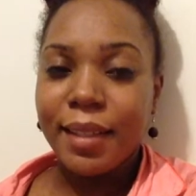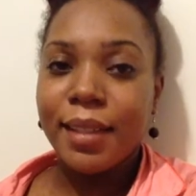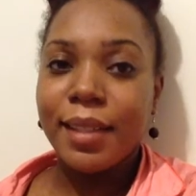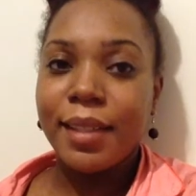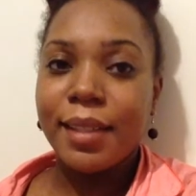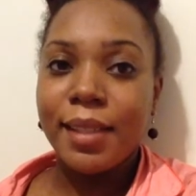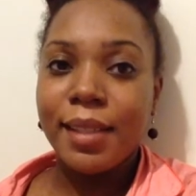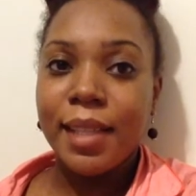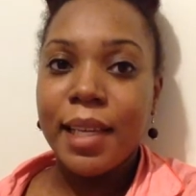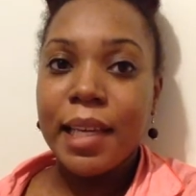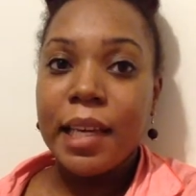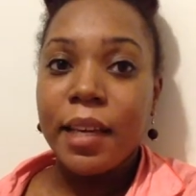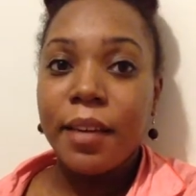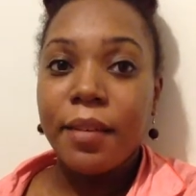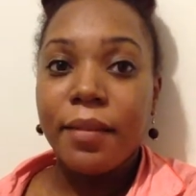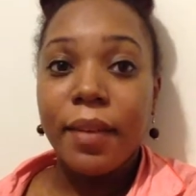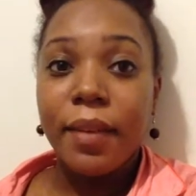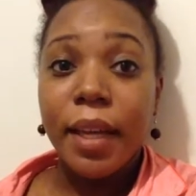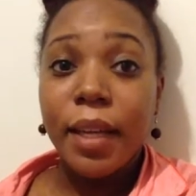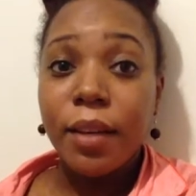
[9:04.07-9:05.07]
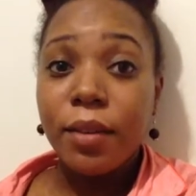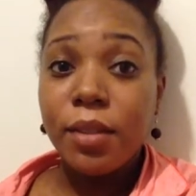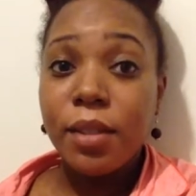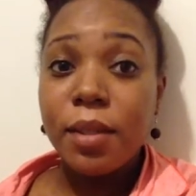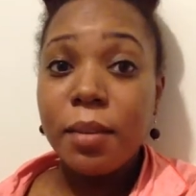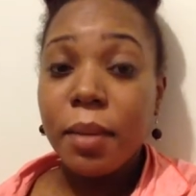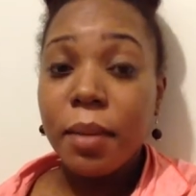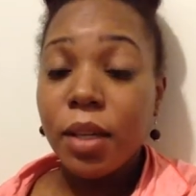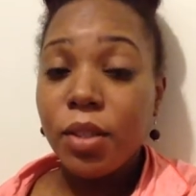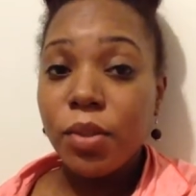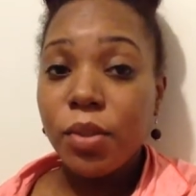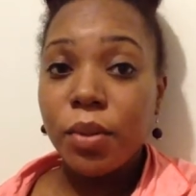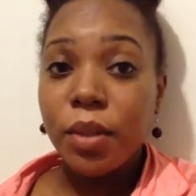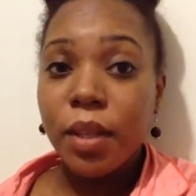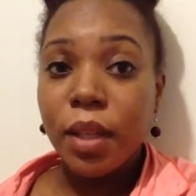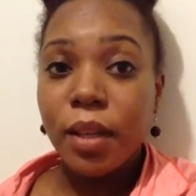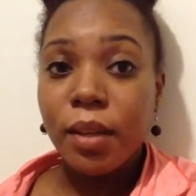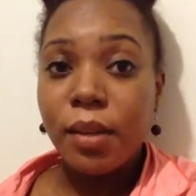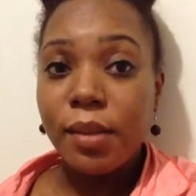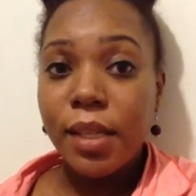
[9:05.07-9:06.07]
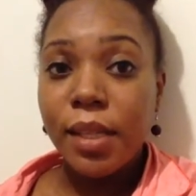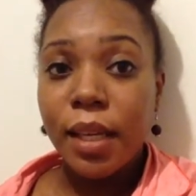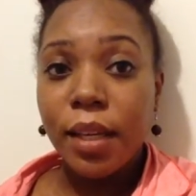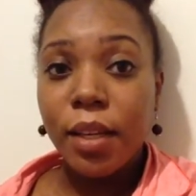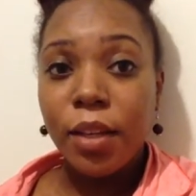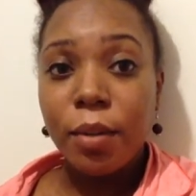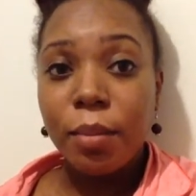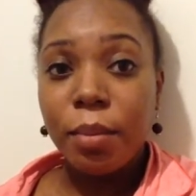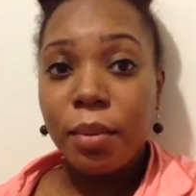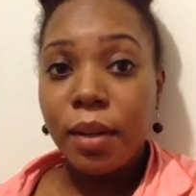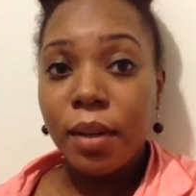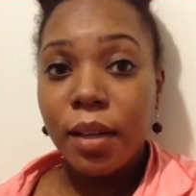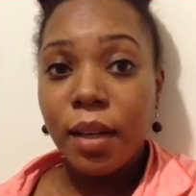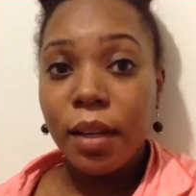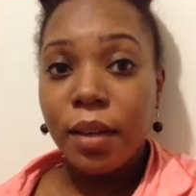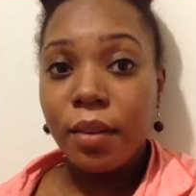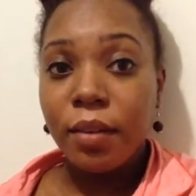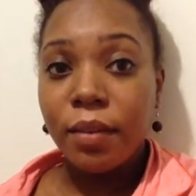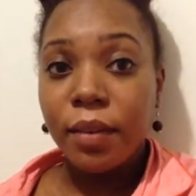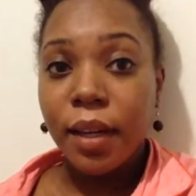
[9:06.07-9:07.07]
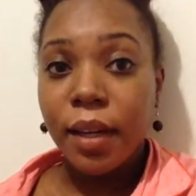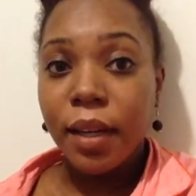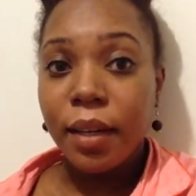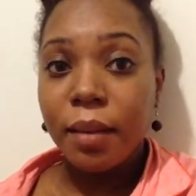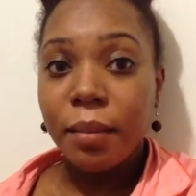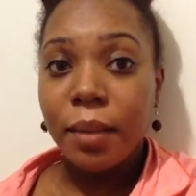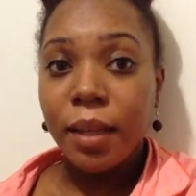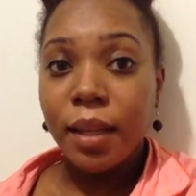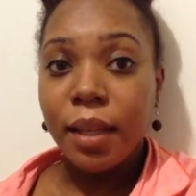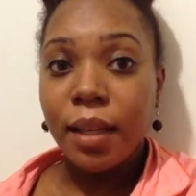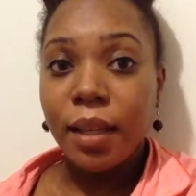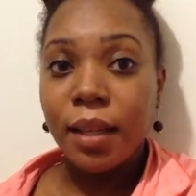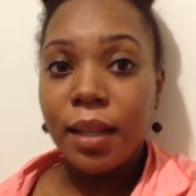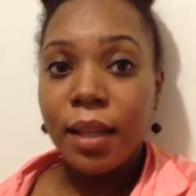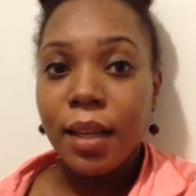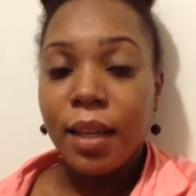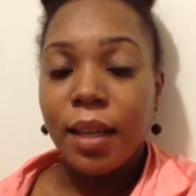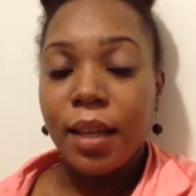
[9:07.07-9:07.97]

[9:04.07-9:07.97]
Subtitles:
is vital to make sure that you take your prenatal vitamin.